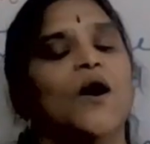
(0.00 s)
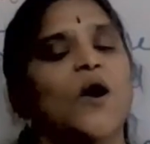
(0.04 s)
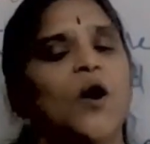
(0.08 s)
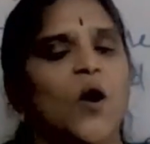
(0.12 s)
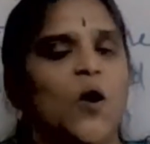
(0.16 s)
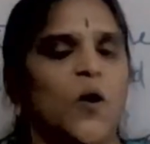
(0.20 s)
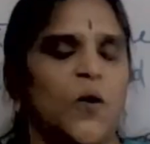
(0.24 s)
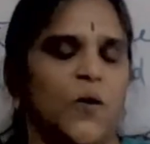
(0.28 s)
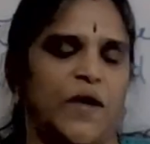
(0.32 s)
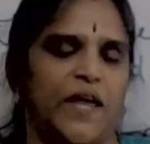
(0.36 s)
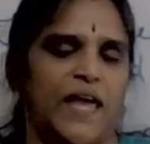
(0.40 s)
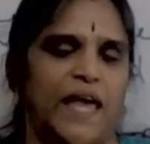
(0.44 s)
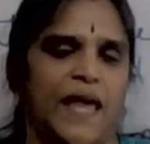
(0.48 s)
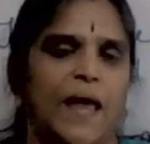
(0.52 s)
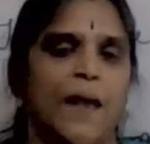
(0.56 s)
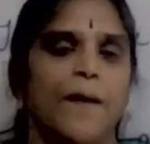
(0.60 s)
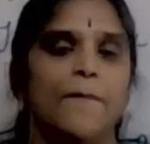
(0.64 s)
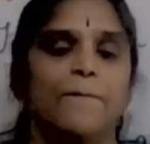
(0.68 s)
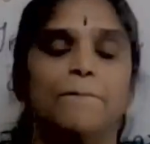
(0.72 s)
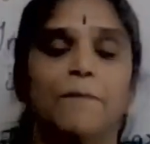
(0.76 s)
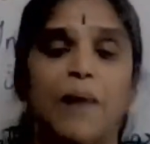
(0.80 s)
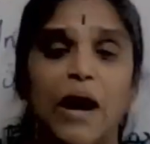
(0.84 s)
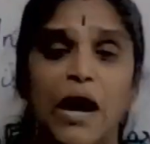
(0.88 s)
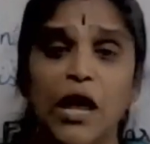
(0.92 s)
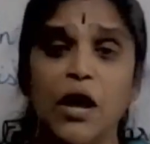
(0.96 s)
Okay,
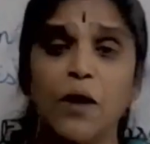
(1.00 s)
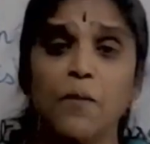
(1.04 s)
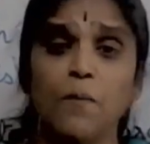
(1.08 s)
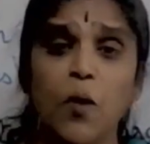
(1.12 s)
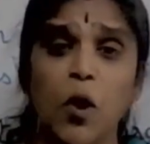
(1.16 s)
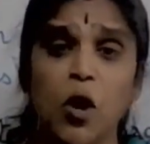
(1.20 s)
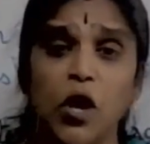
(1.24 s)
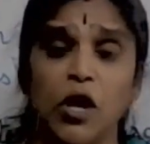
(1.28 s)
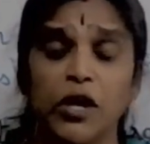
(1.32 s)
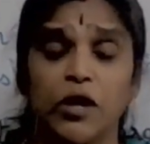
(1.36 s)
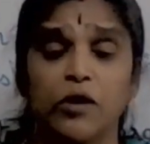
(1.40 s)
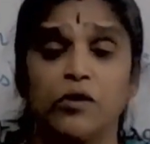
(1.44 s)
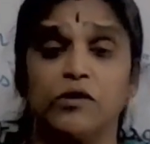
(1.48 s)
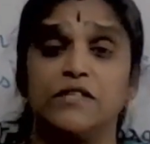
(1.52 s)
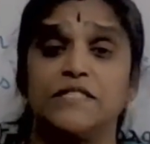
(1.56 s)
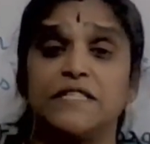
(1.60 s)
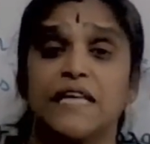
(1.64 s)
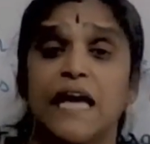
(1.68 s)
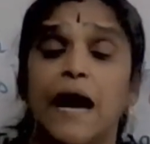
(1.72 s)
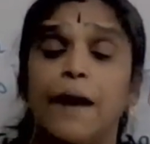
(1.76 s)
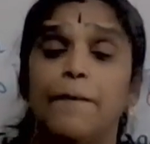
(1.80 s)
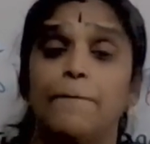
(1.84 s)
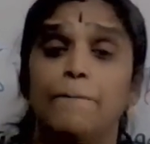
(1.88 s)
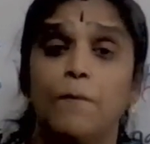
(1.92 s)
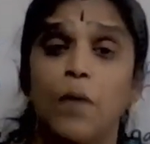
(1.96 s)
biomolecules,
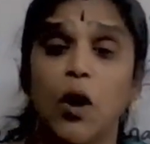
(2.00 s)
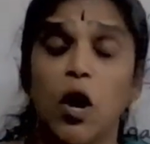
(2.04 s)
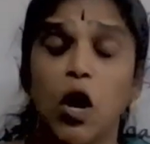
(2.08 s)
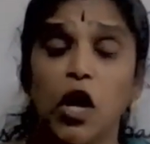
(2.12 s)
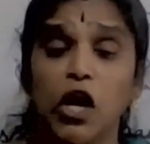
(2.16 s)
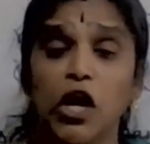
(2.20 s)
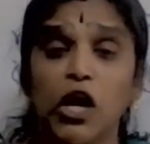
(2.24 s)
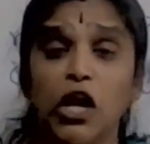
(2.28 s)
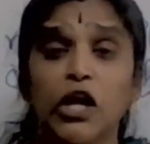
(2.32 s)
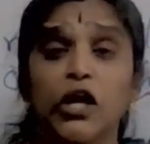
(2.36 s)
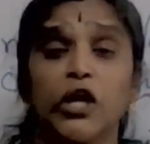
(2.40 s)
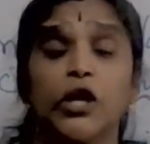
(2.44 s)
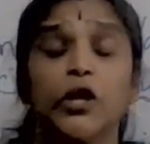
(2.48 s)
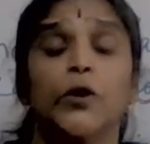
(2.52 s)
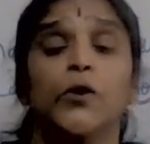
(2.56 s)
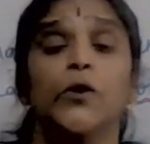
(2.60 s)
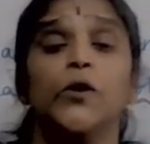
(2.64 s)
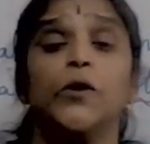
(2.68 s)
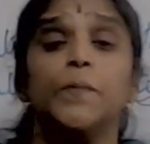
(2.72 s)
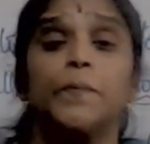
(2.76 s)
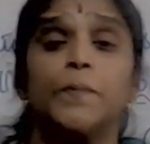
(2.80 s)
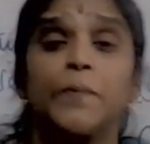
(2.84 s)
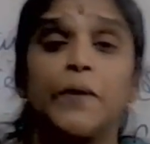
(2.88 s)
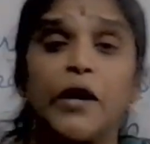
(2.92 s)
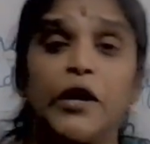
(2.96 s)
a molecule
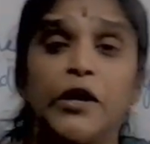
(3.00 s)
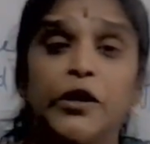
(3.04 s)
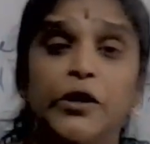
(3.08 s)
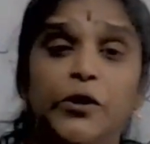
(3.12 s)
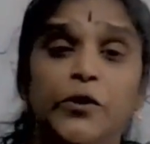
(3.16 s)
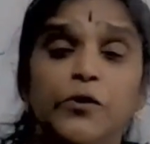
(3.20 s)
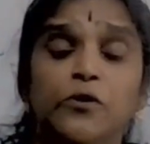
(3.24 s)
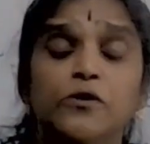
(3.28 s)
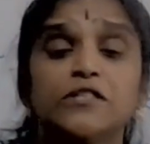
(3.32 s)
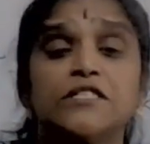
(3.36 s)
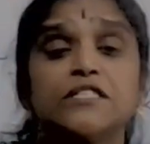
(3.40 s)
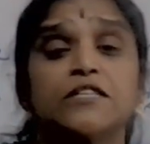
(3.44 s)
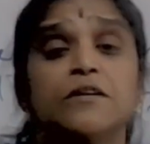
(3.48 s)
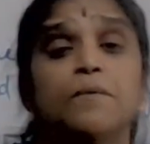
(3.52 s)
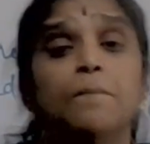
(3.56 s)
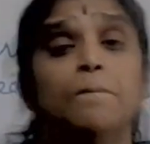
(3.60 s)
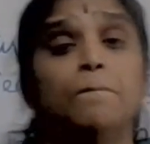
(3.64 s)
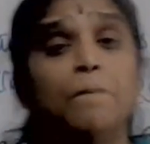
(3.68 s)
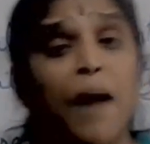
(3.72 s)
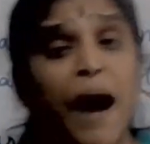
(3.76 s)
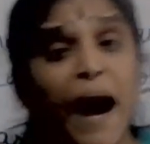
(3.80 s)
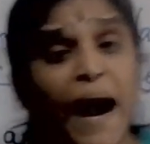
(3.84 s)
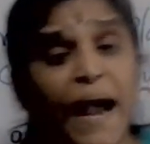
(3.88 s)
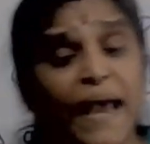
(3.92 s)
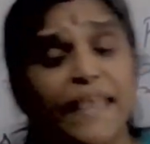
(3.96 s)
produced
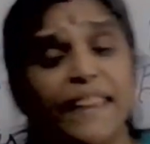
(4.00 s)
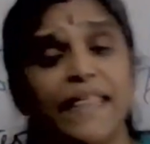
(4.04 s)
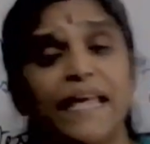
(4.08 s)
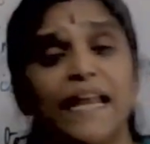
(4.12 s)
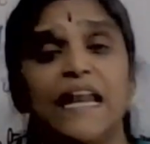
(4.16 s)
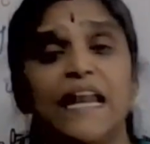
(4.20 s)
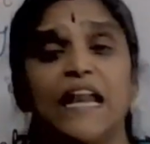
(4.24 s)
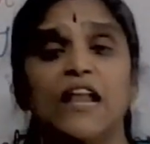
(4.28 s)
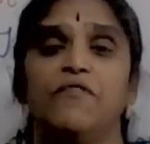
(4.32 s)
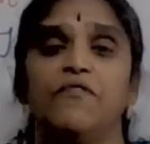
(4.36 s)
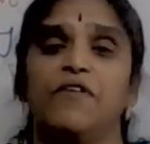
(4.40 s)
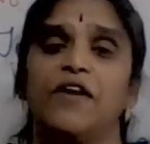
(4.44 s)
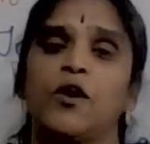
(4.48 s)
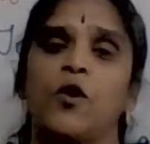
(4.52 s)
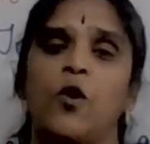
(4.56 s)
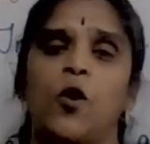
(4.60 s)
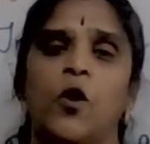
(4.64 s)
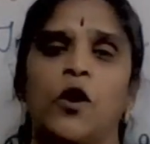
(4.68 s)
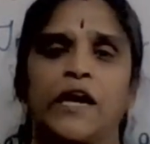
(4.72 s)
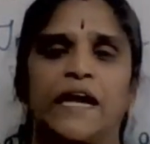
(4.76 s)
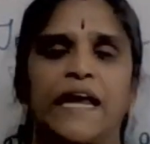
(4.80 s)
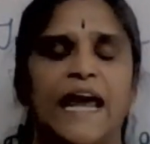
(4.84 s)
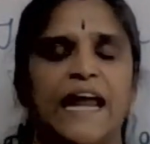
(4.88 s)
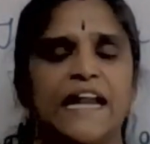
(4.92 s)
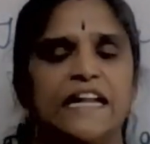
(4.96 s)
by the living
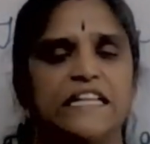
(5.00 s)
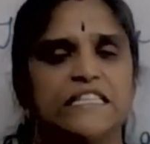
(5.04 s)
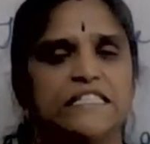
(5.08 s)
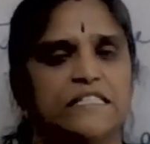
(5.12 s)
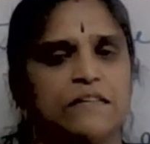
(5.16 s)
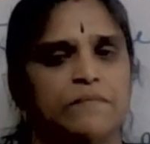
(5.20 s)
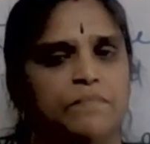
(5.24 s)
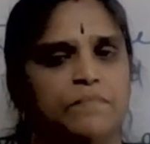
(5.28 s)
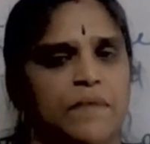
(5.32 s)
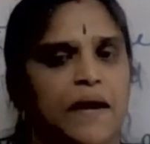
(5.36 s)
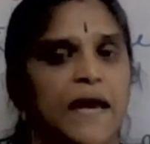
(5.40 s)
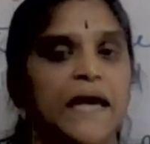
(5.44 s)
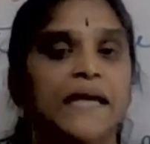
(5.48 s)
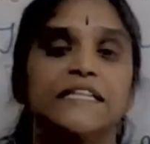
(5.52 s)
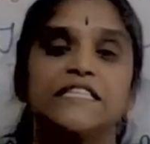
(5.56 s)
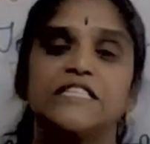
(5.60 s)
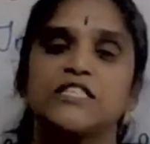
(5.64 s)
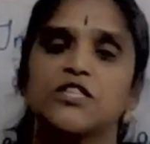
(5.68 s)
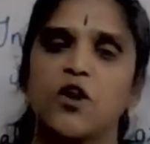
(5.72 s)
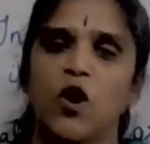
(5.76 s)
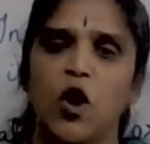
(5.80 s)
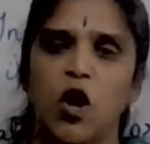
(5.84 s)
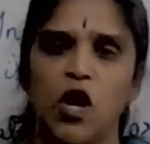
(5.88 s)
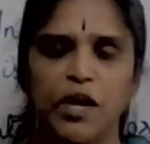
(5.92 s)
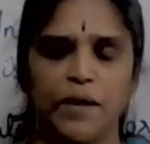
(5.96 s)
organism. It's
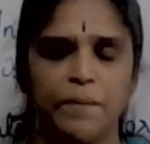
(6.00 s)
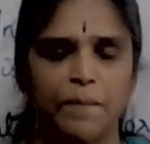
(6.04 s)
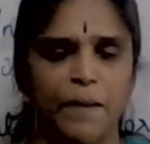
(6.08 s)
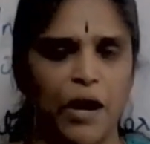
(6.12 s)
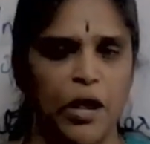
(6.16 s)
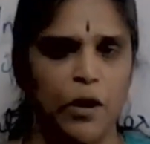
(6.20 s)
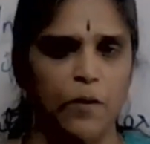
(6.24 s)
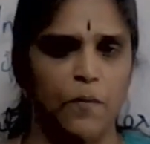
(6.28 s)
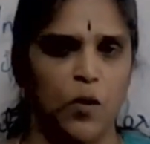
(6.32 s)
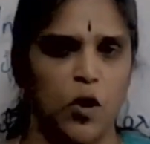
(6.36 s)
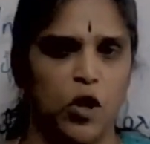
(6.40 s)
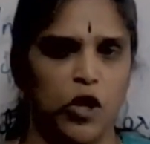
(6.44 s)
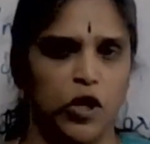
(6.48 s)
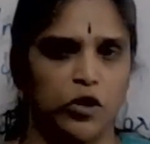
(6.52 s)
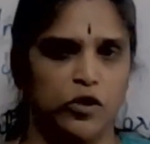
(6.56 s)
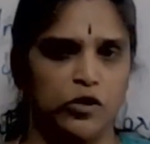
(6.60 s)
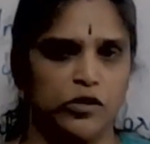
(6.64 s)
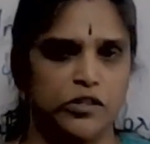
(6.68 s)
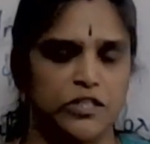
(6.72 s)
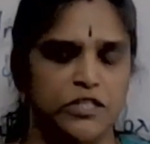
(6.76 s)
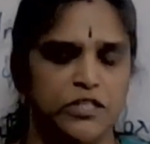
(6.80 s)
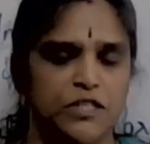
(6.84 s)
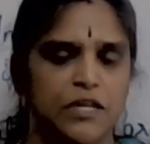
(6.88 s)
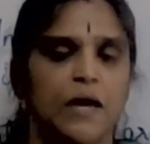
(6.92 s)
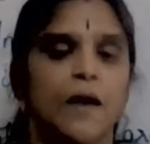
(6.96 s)
called
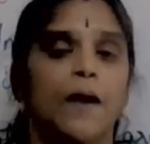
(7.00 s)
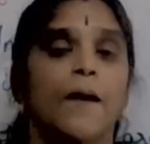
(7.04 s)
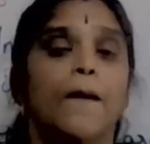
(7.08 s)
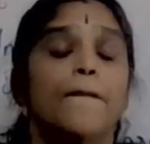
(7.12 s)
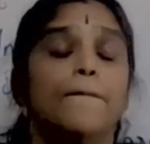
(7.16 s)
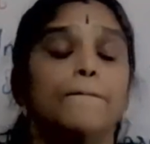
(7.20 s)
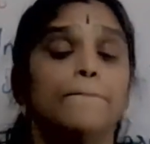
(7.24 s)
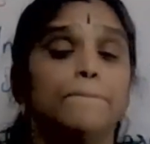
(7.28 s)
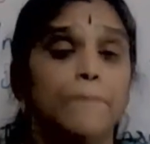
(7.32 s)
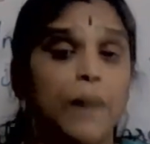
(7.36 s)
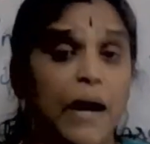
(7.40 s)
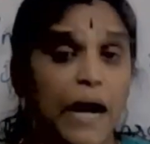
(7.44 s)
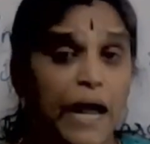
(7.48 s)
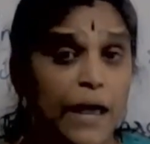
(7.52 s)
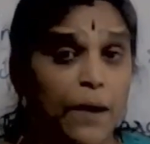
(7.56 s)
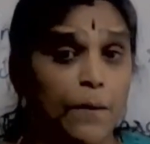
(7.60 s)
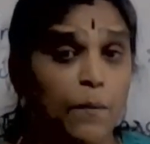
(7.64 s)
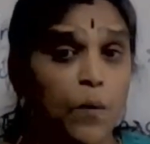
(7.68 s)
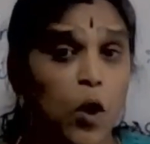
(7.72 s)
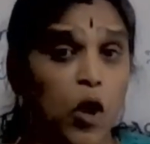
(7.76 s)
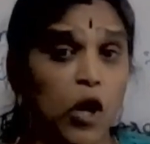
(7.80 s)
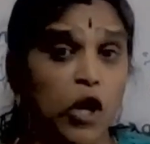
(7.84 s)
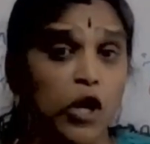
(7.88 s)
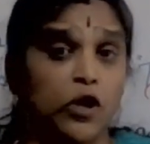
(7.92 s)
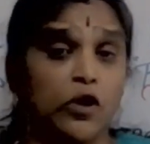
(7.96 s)
biomolecules.
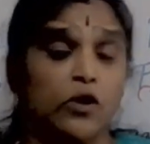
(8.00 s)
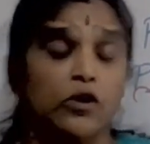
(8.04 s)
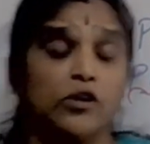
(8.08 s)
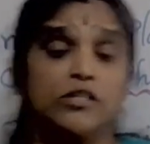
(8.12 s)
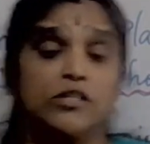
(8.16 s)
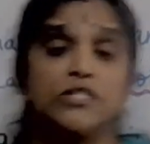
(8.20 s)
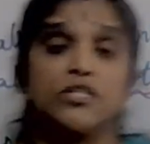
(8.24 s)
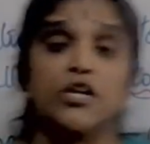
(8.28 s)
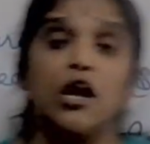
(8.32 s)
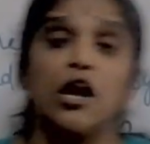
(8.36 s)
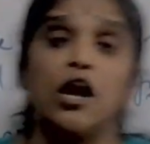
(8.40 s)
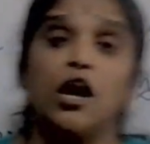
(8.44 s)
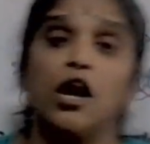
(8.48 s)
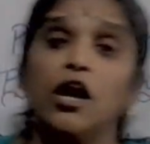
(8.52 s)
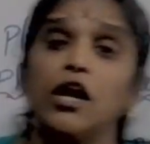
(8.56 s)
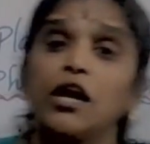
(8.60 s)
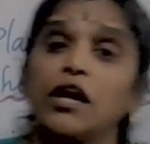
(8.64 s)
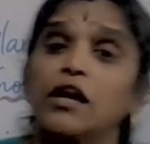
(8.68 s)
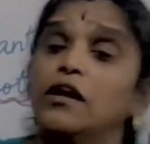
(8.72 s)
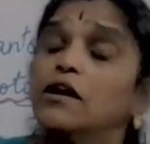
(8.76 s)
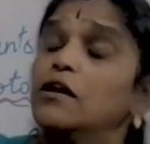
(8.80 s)
Biomolecules are